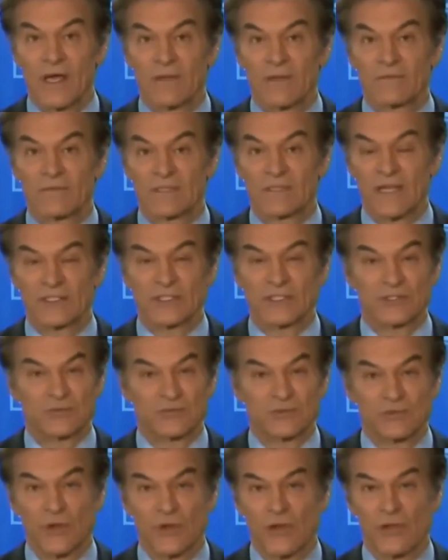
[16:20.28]
I
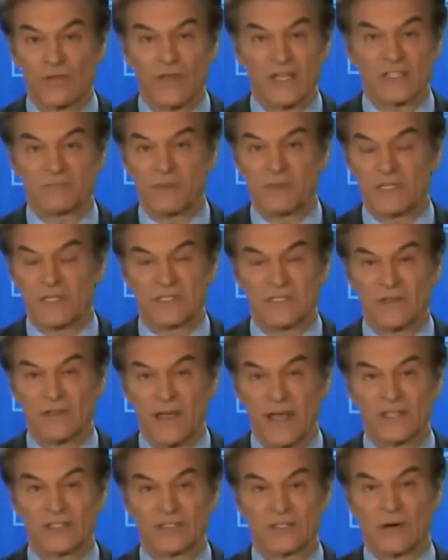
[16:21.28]
just saw a nice piece in the
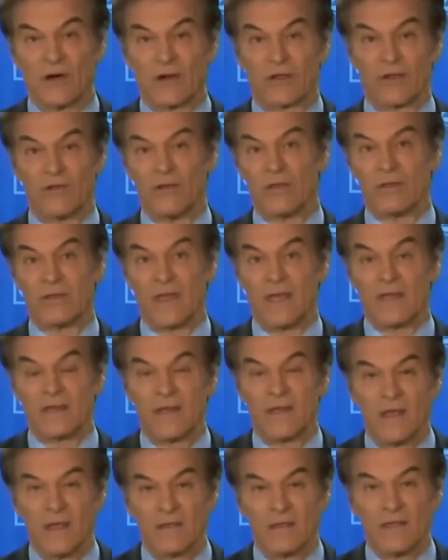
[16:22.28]
Lancet arguing that
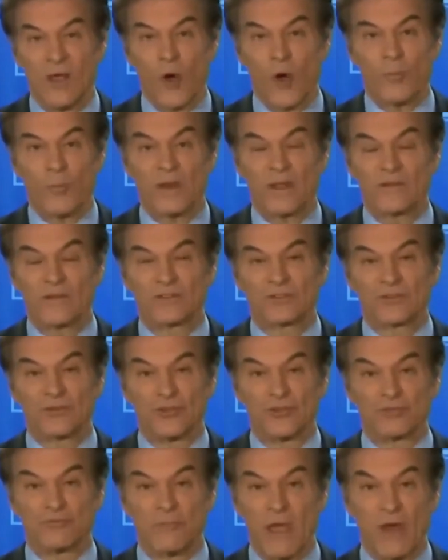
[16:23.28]
the opening of
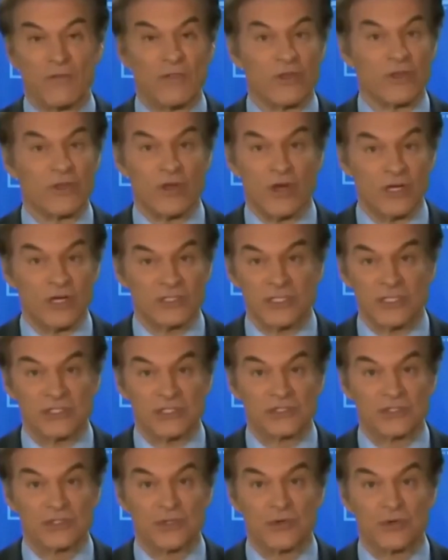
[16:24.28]
schools may only cost
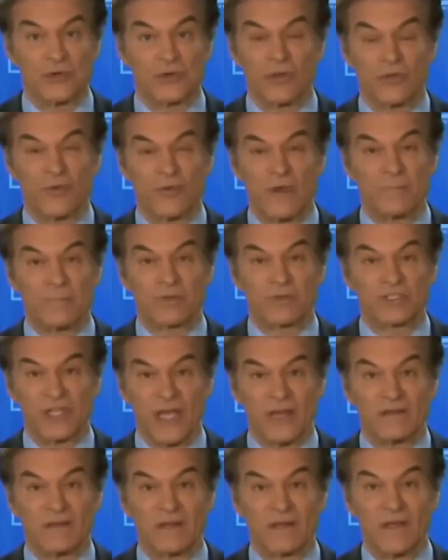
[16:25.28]
us 2 to
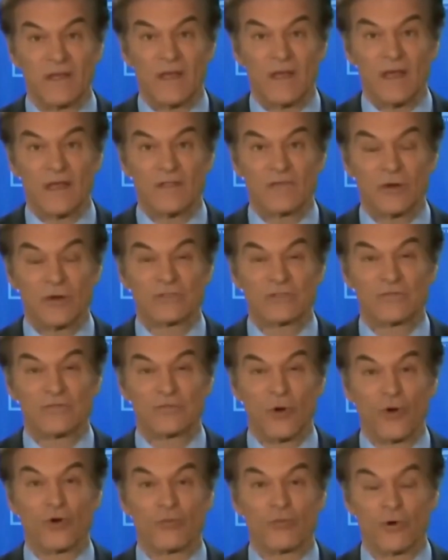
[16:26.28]
3% in terms of
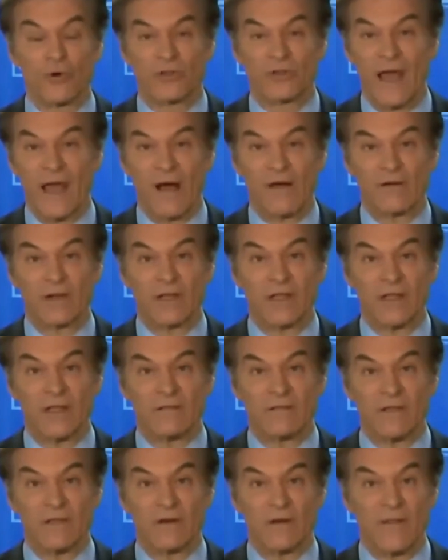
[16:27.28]
total mortality.
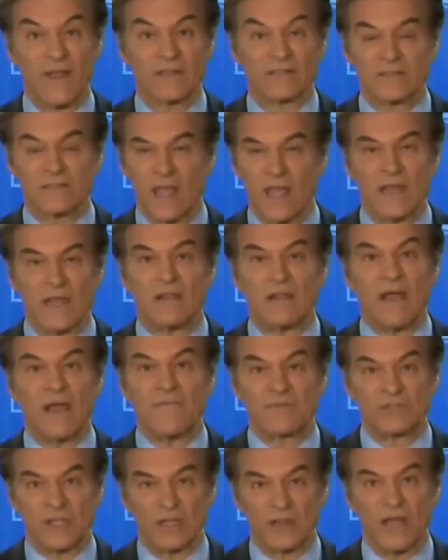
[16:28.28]
And, that's any
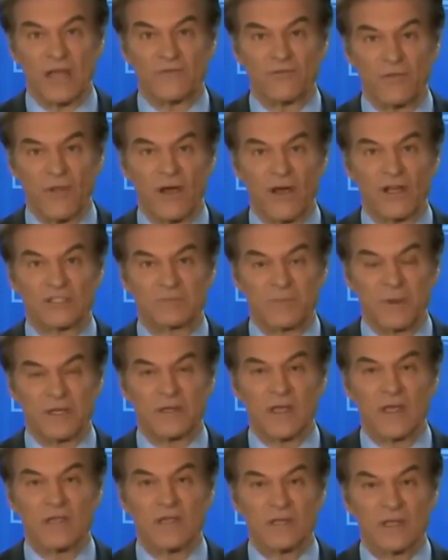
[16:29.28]
life is a life lost. But
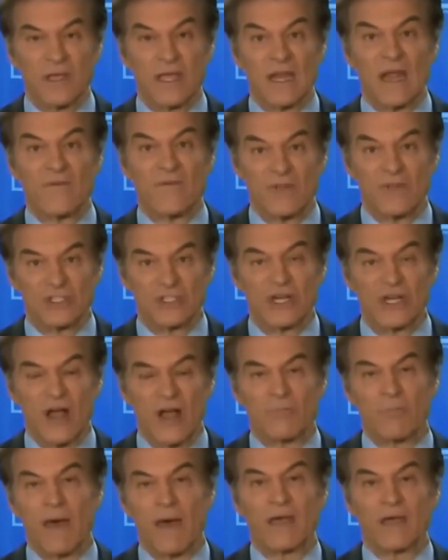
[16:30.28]
to get every
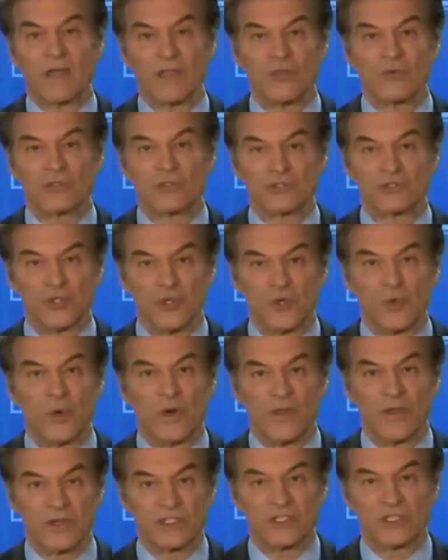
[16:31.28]
child back into a school where
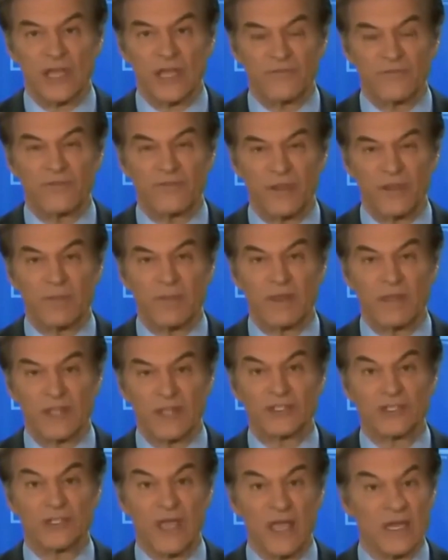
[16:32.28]
they're safely being
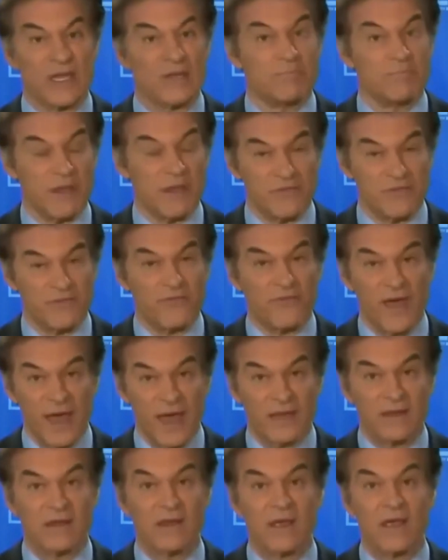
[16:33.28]
educated, being
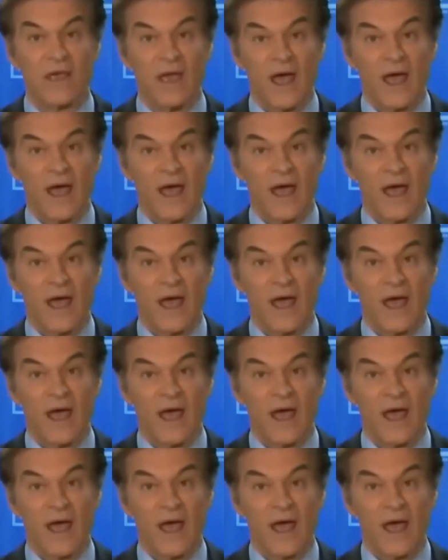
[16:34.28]
fed,